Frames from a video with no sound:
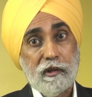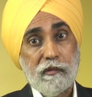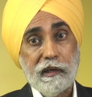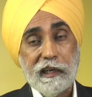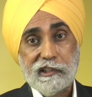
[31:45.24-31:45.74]

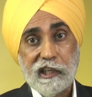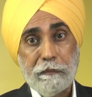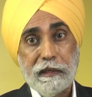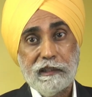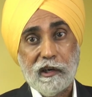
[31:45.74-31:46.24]
will
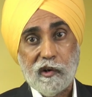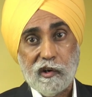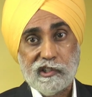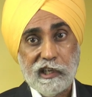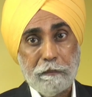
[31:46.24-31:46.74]
examine the
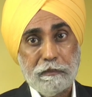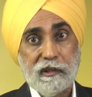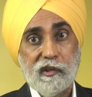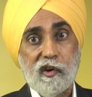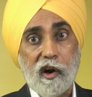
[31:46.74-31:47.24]
concept
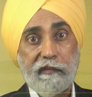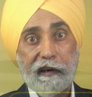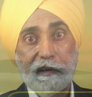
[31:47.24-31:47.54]
of our